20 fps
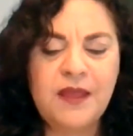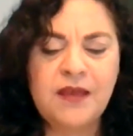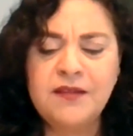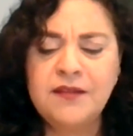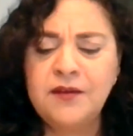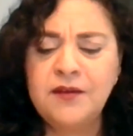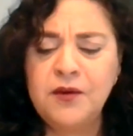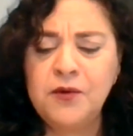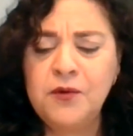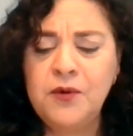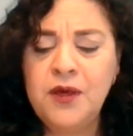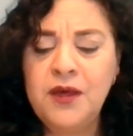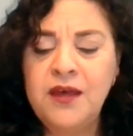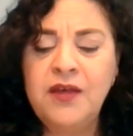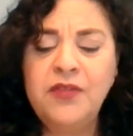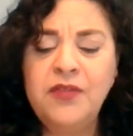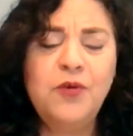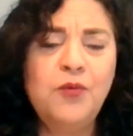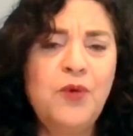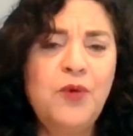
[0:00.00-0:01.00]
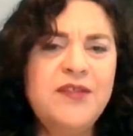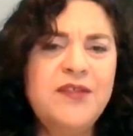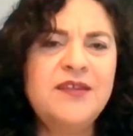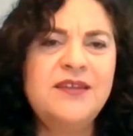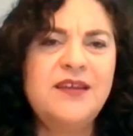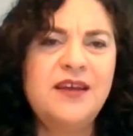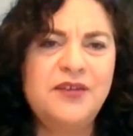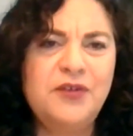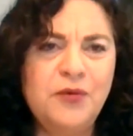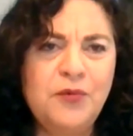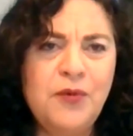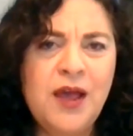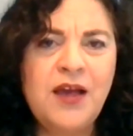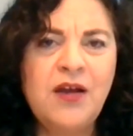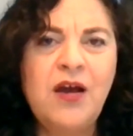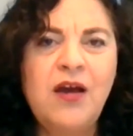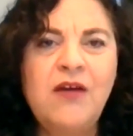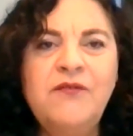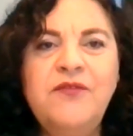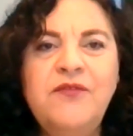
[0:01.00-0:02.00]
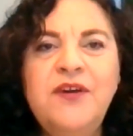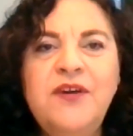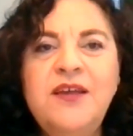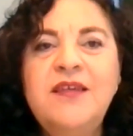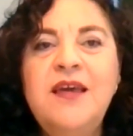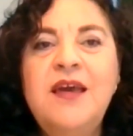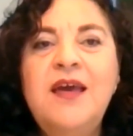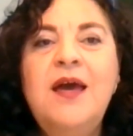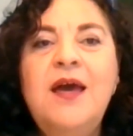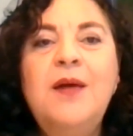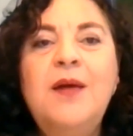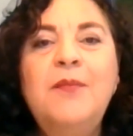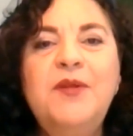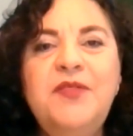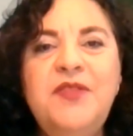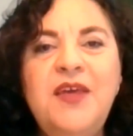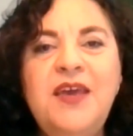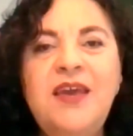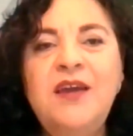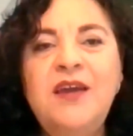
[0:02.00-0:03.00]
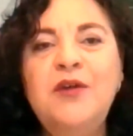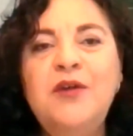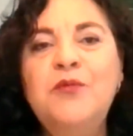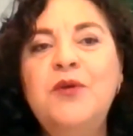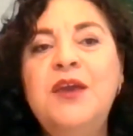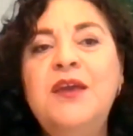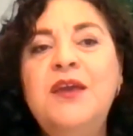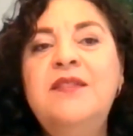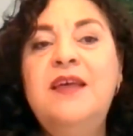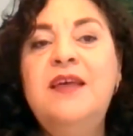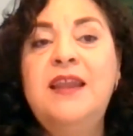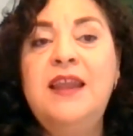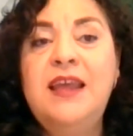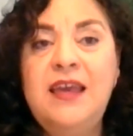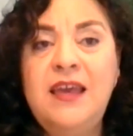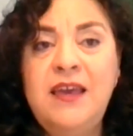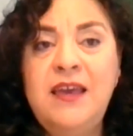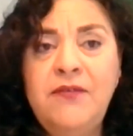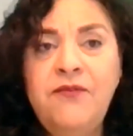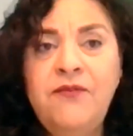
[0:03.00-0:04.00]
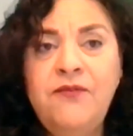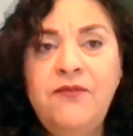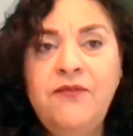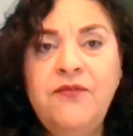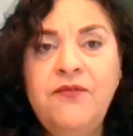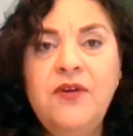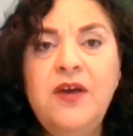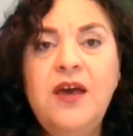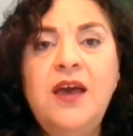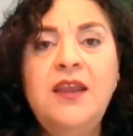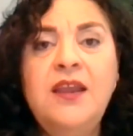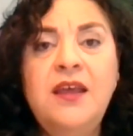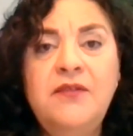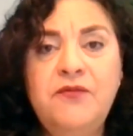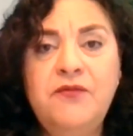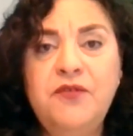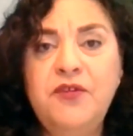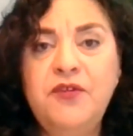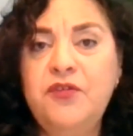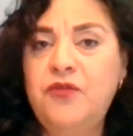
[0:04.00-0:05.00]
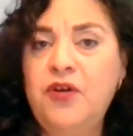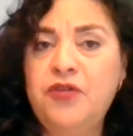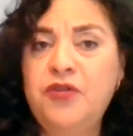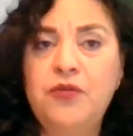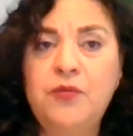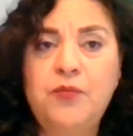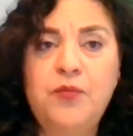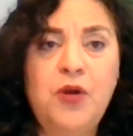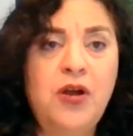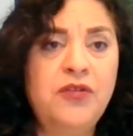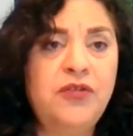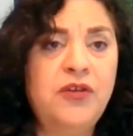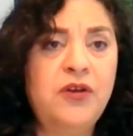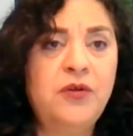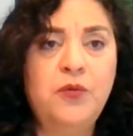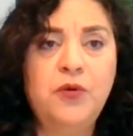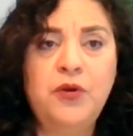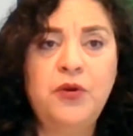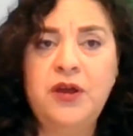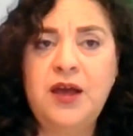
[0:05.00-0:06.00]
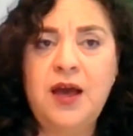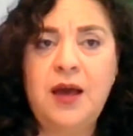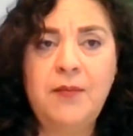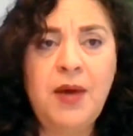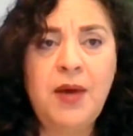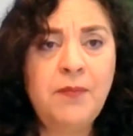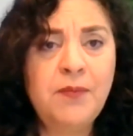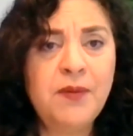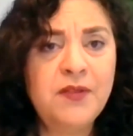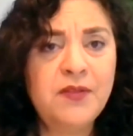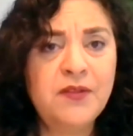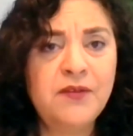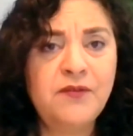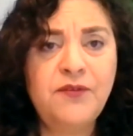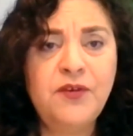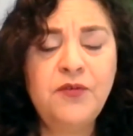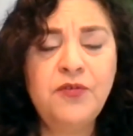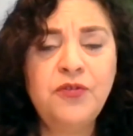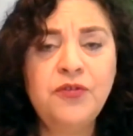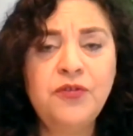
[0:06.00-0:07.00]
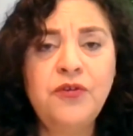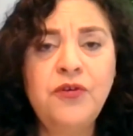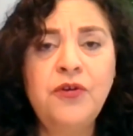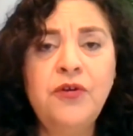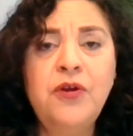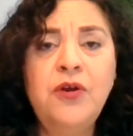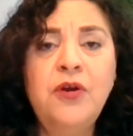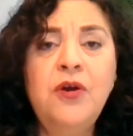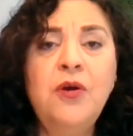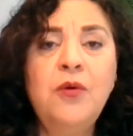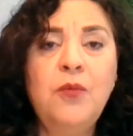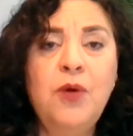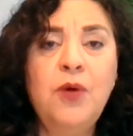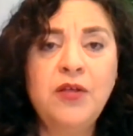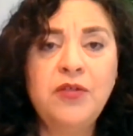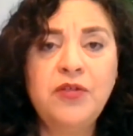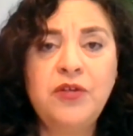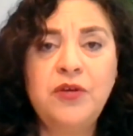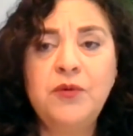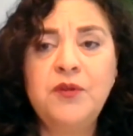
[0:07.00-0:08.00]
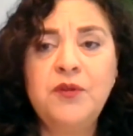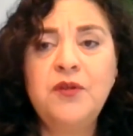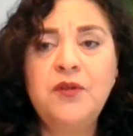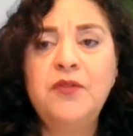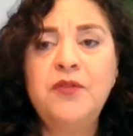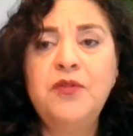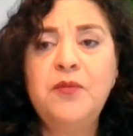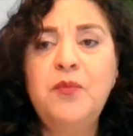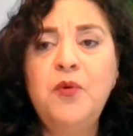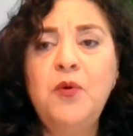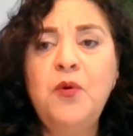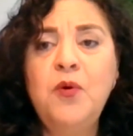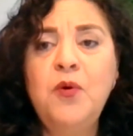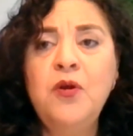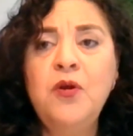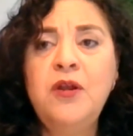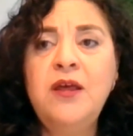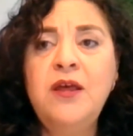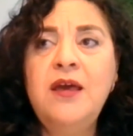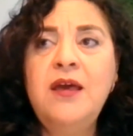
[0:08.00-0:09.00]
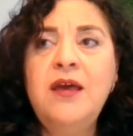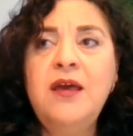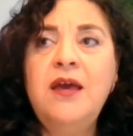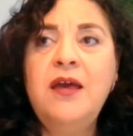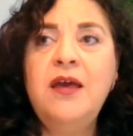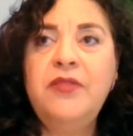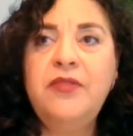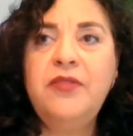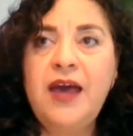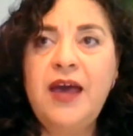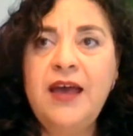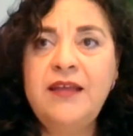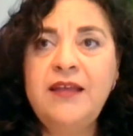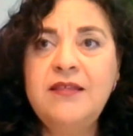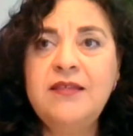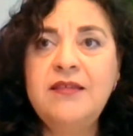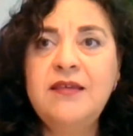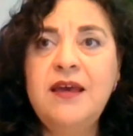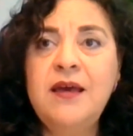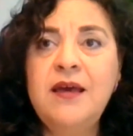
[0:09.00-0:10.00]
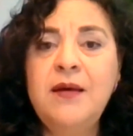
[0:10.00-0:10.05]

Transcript: So there wasn't a direct conflict, but they agreed that if an infrastructure project were to come up in the future while she was on the board, that